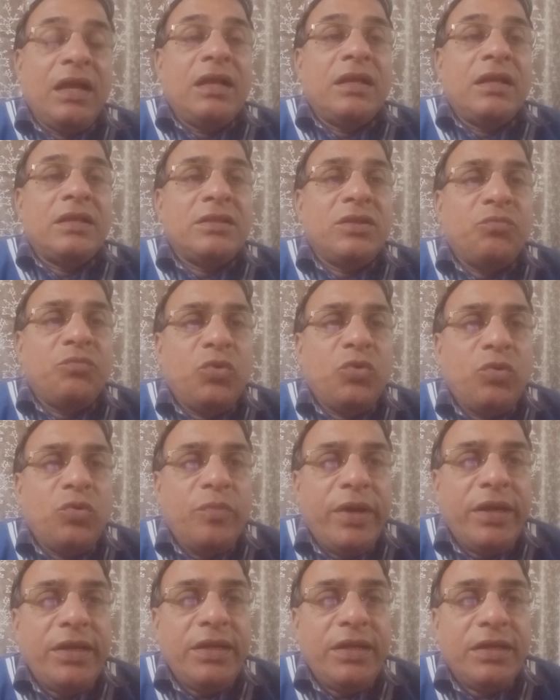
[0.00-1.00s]
The
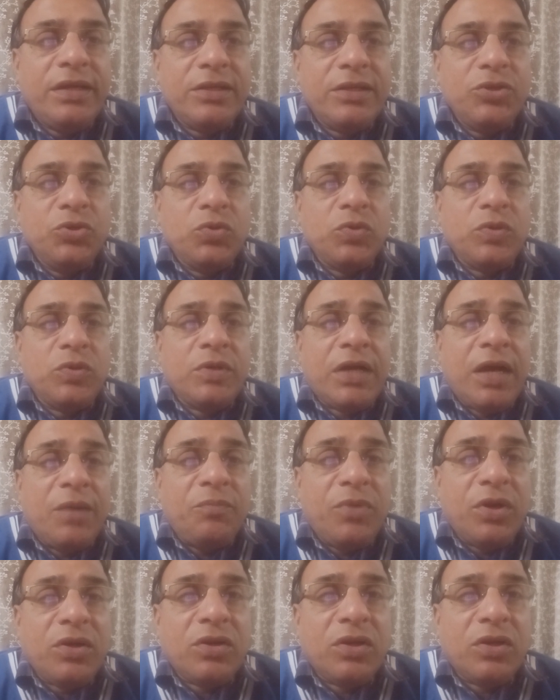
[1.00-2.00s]
moment you
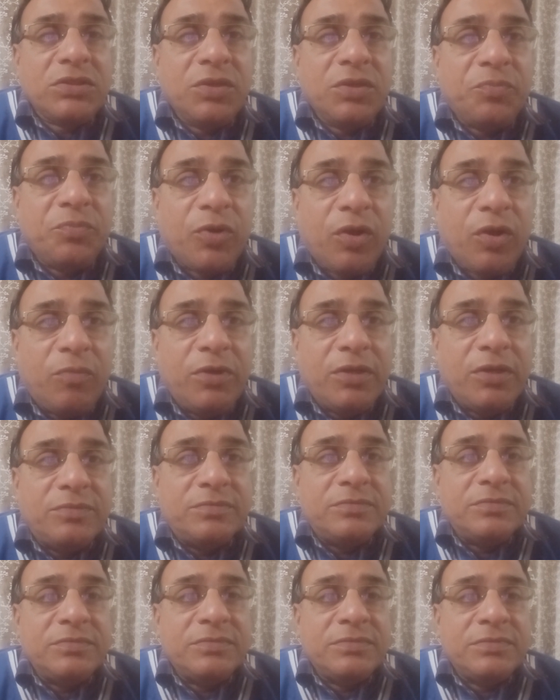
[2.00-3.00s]
come across a
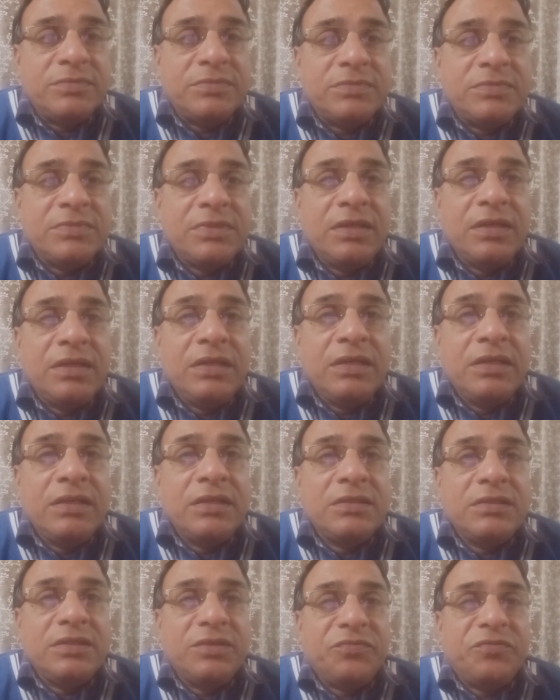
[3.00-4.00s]
problem,
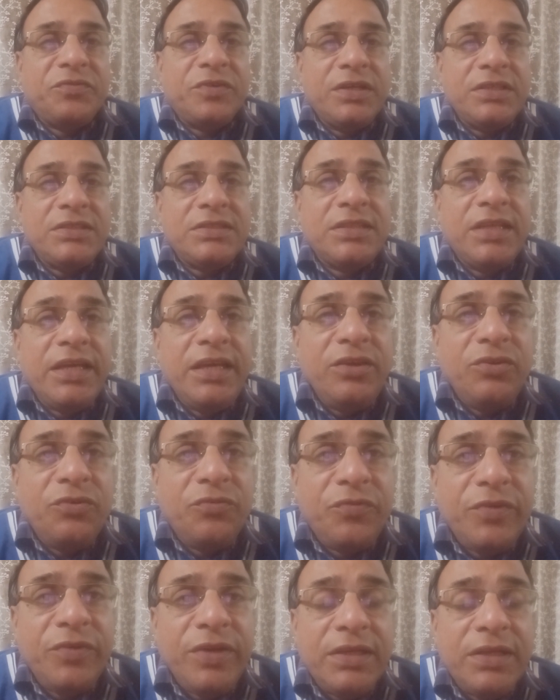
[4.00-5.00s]
the first thing you
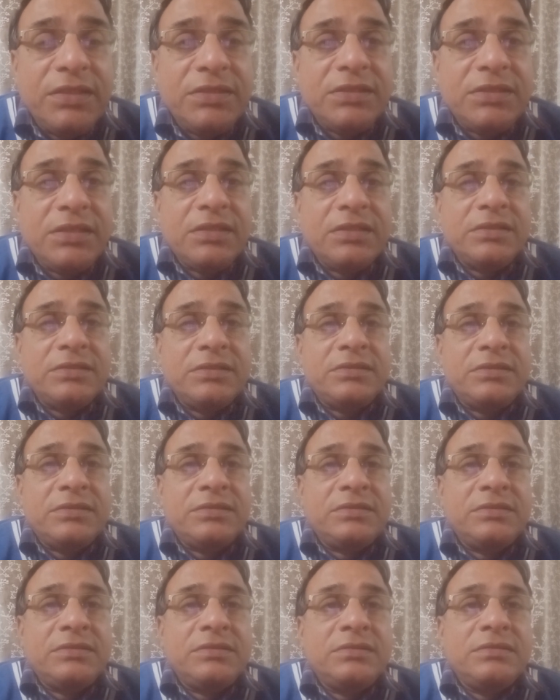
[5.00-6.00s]
feel is
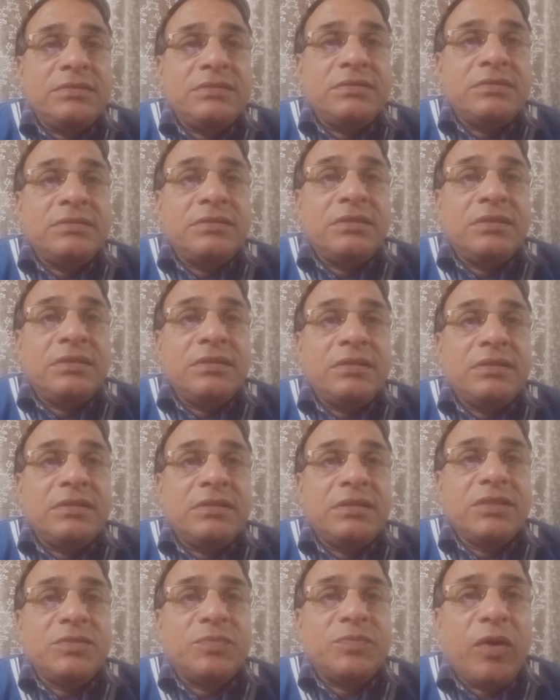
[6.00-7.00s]

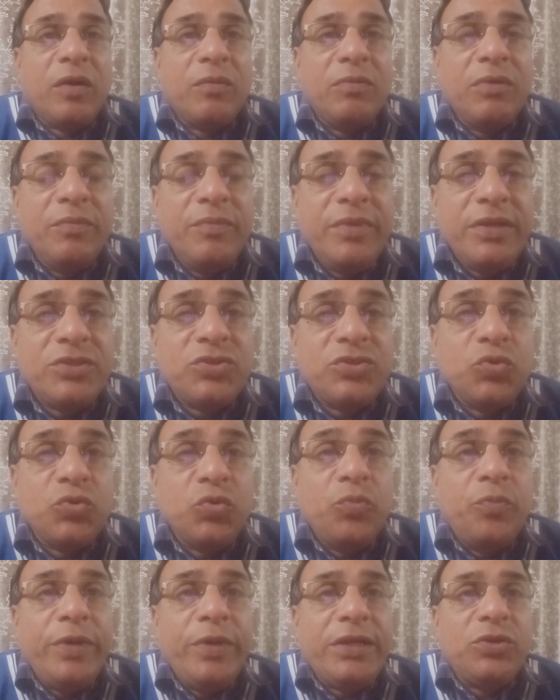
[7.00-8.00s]
this problem is too
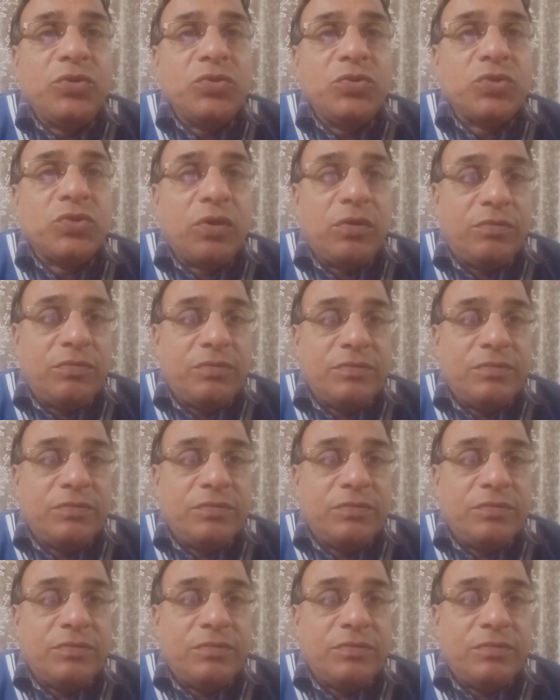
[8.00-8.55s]
big to solve.